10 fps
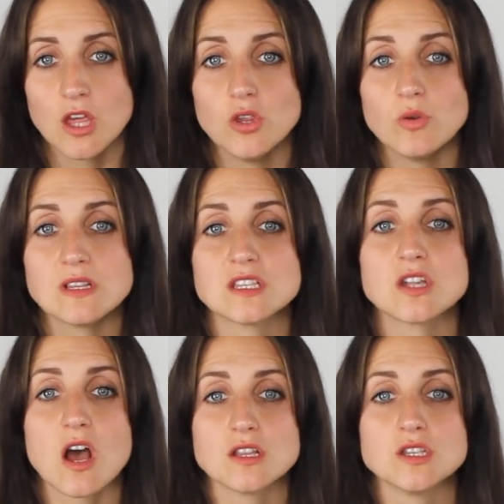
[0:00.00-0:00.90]
you can
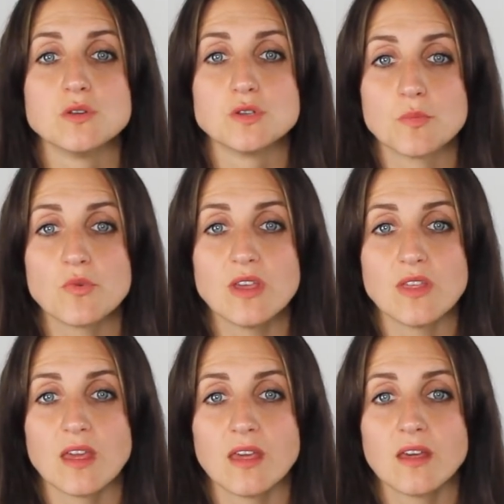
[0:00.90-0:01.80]
start to use your
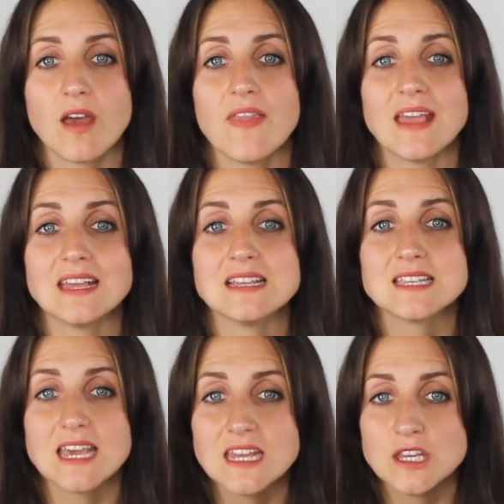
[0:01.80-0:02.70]
breathing and then
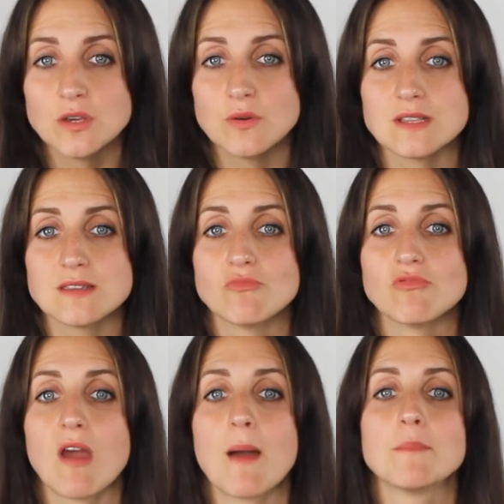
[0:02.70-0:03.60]
continue as it
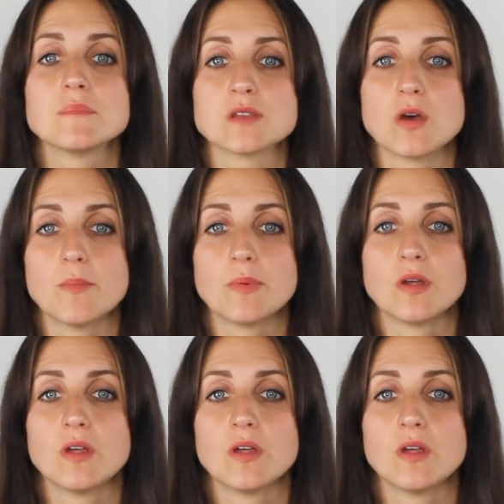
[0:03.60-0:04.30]
ramps up.